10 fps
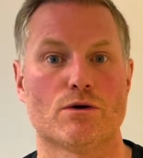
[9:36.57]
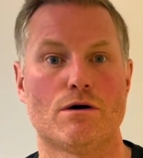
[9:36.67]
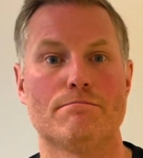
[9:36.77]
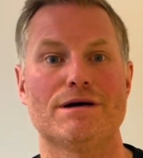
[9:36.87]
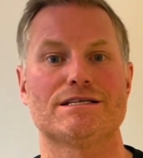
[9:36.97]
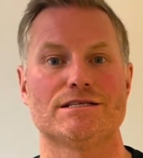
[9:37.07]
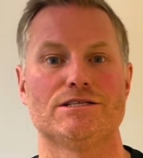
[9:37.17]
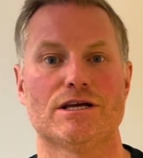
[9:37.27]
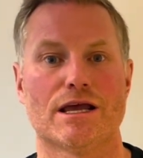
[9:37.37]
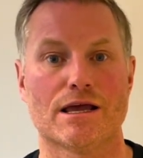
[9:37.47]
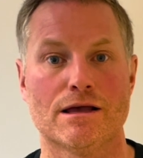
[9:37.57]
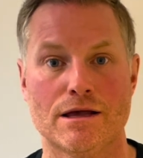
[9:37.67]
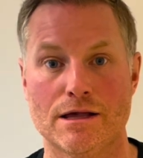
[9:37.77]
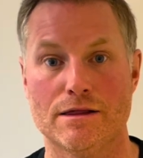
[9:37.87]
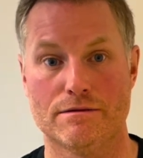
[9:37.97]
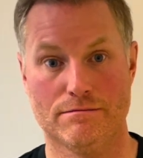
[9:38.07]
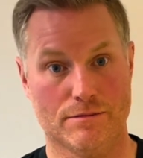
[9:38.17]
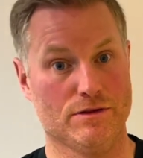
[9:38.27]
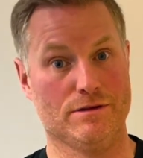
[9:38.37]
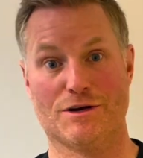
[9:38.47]
our messaging,
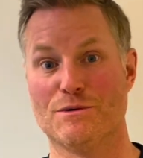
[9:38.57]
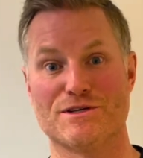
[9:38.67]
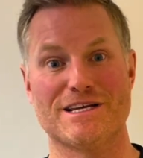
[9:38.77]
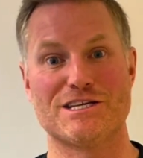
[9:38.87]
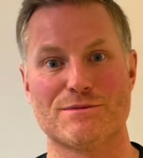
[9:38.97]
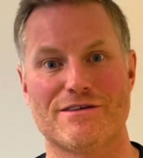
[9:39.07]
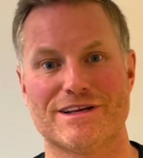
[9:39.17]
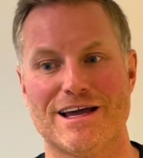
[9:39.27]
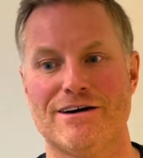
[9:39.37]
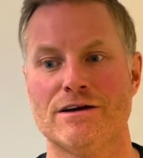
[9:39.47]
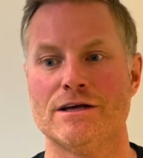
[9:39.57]
the conversation we're having now.